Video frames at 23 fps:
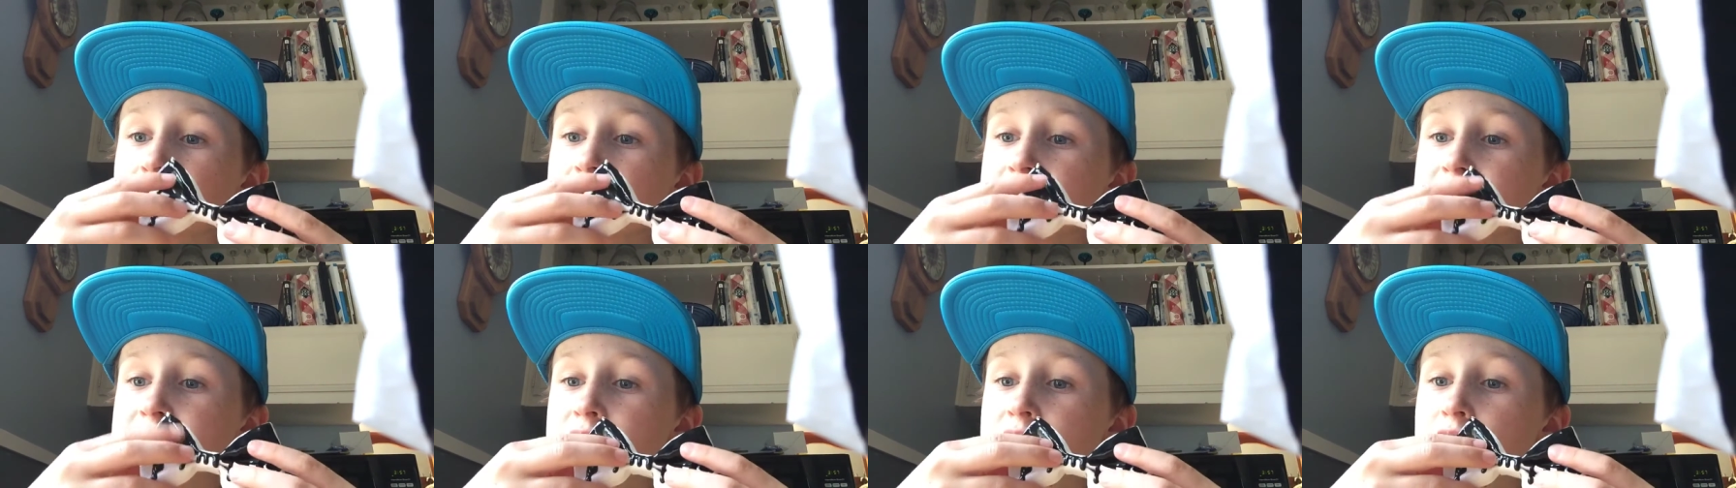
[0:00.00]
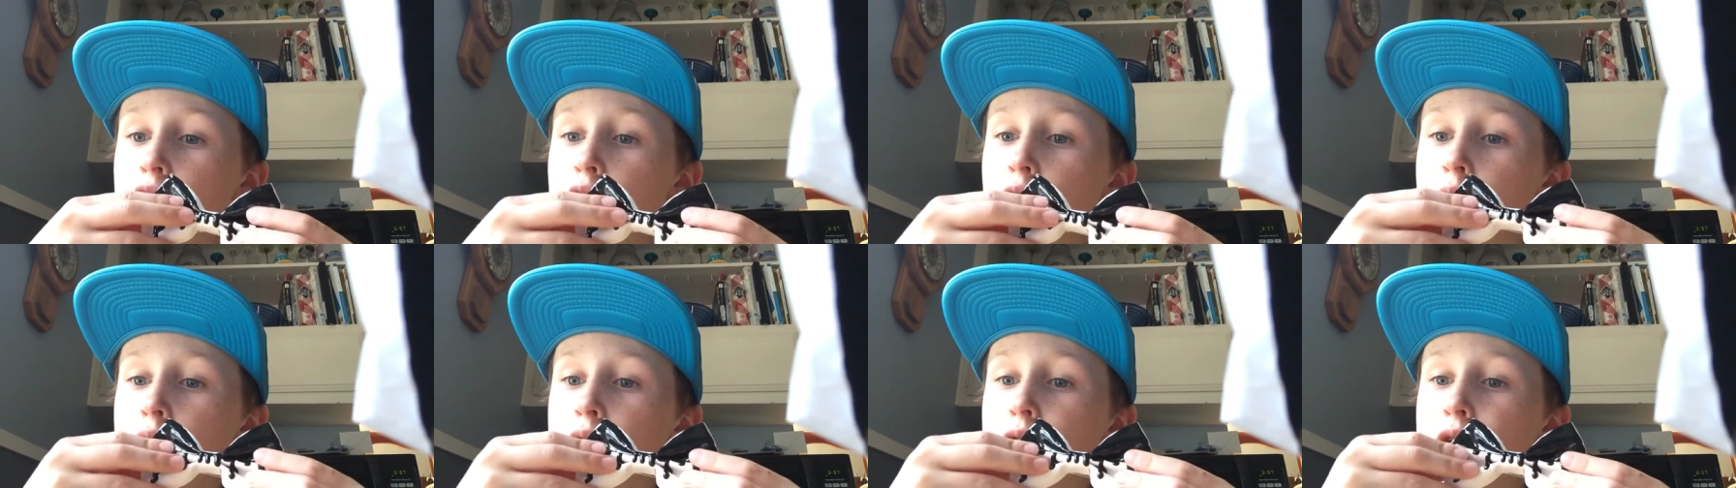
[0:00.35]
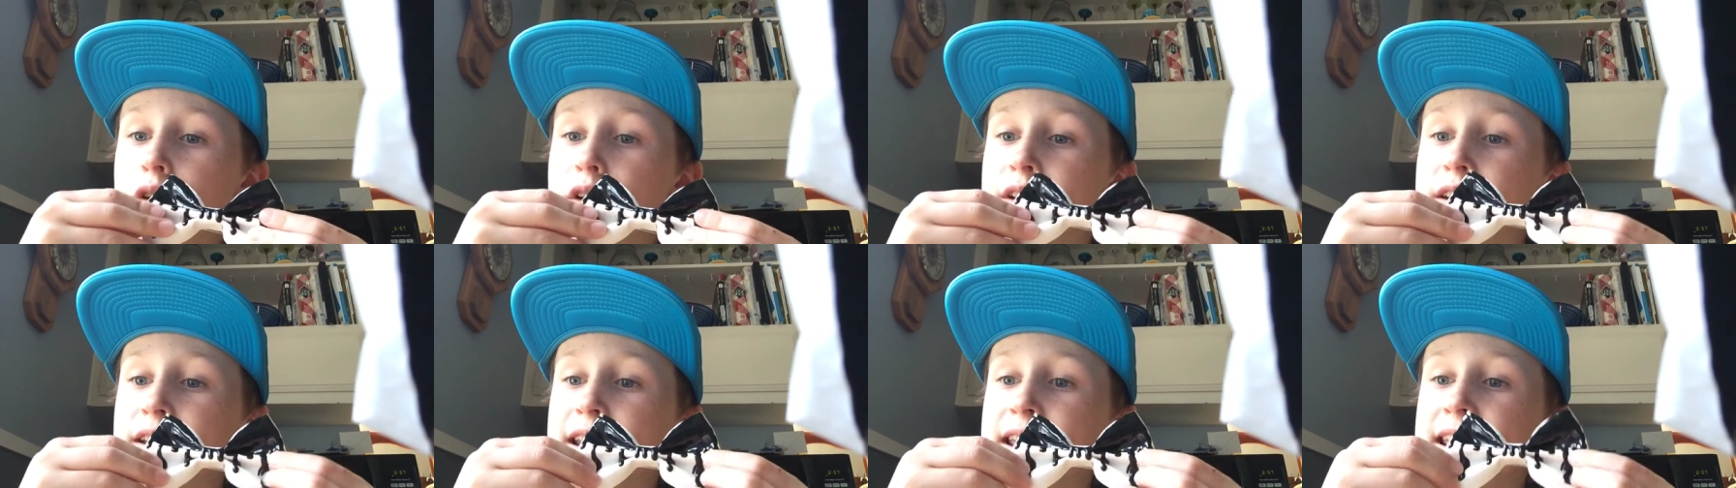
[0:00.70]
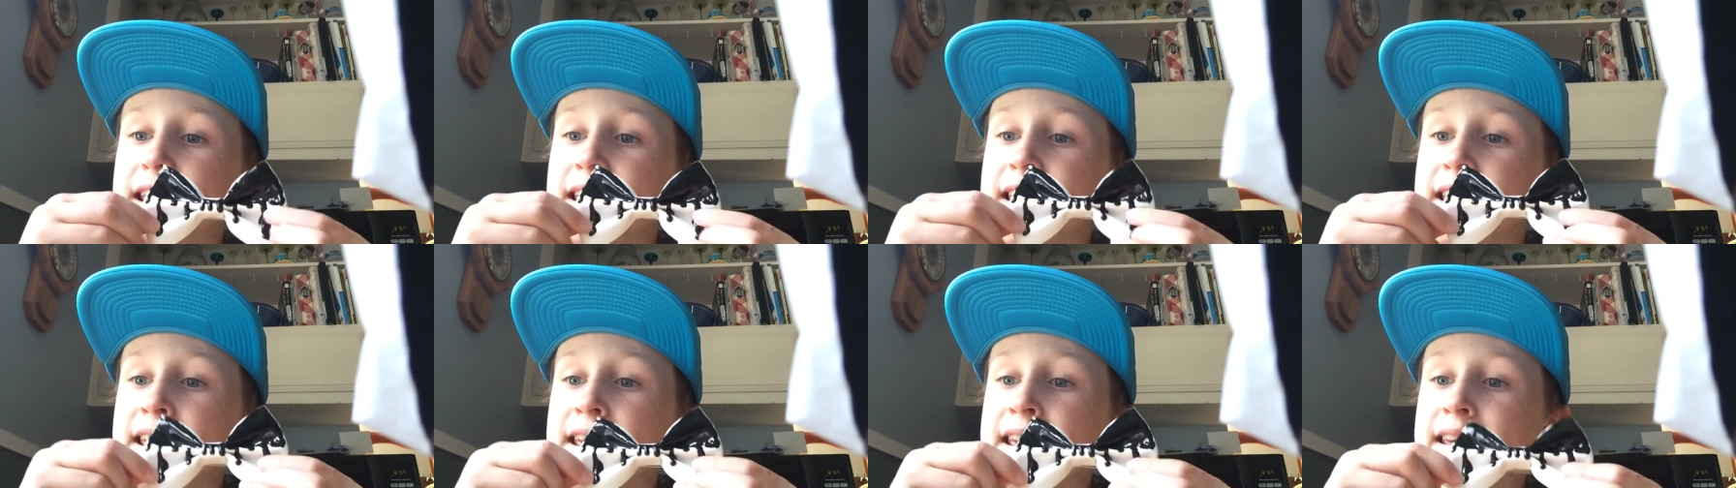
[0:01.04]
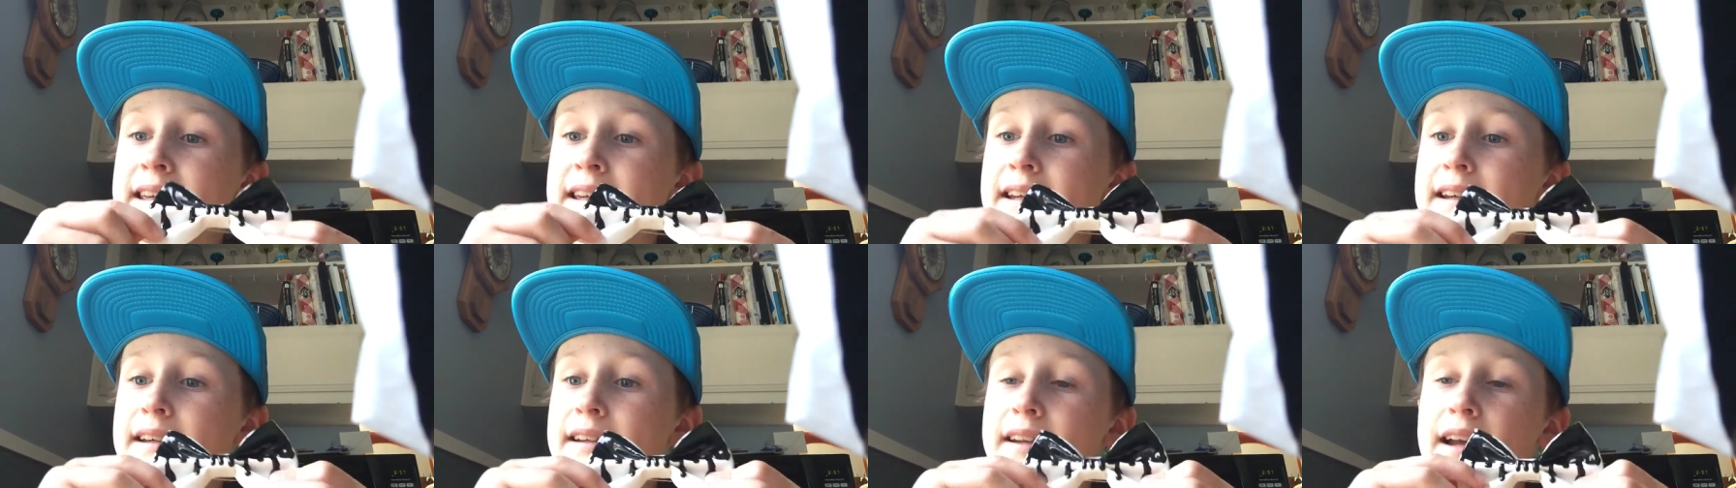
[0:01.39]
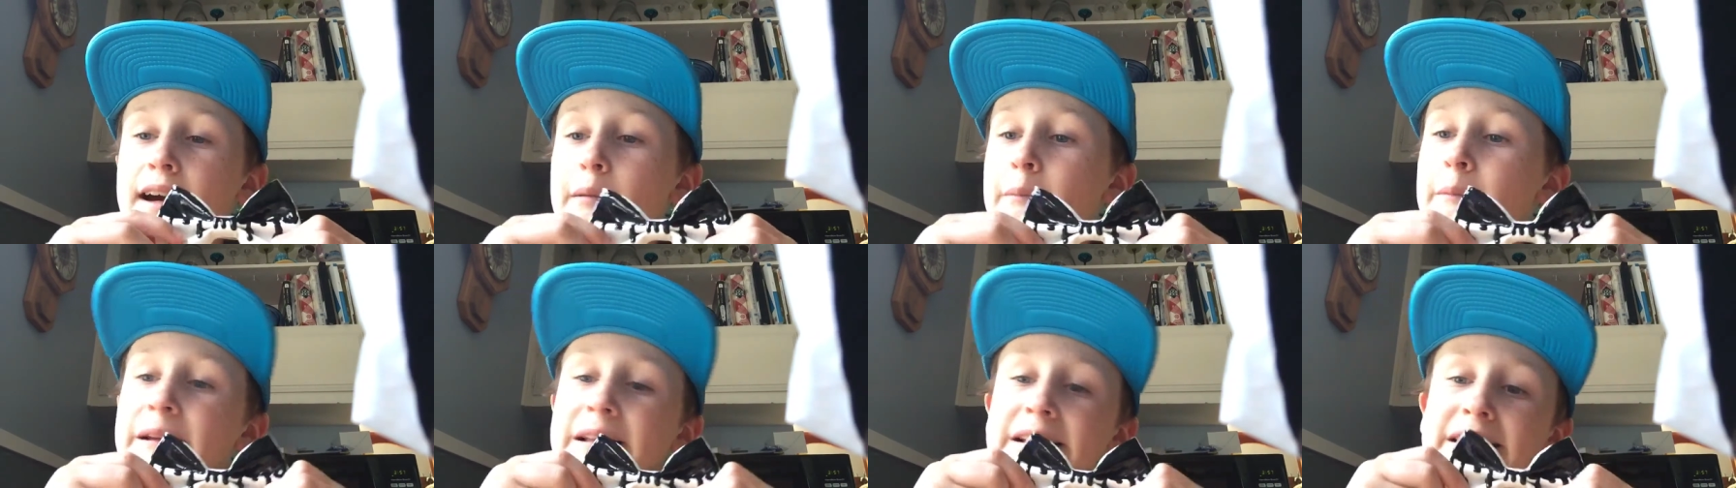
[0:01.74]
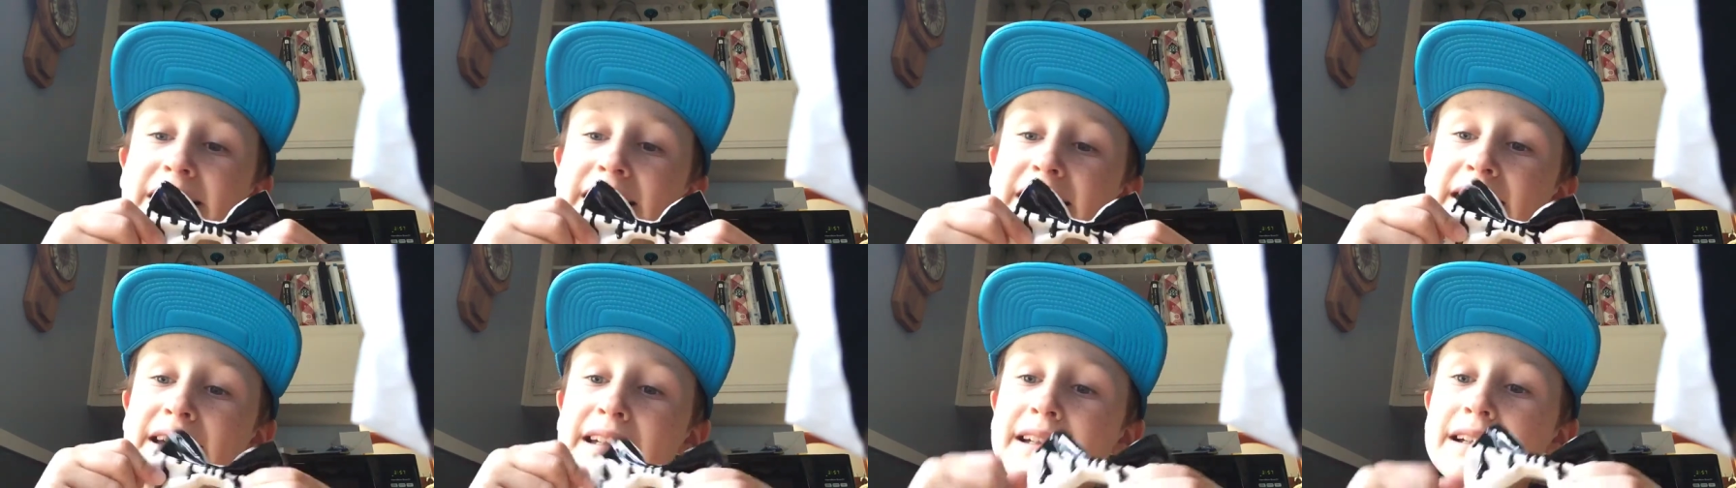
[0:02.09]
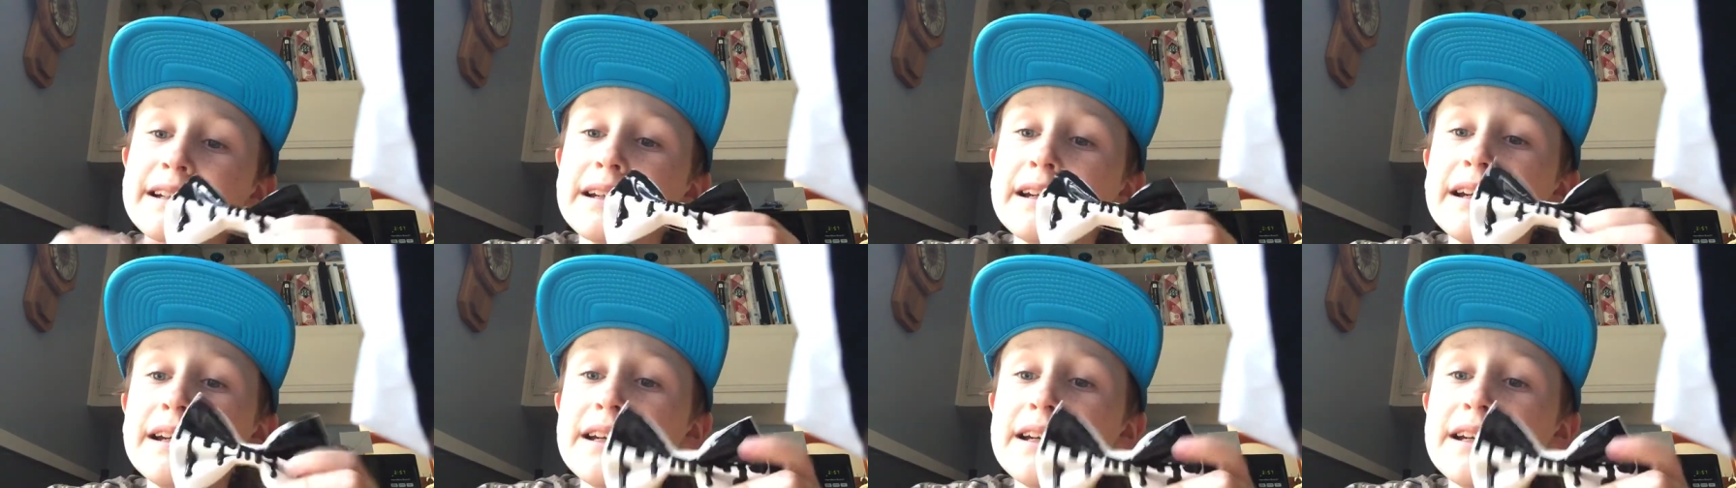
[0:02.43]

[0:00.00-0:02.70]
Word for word: is covered in ink, not real ink.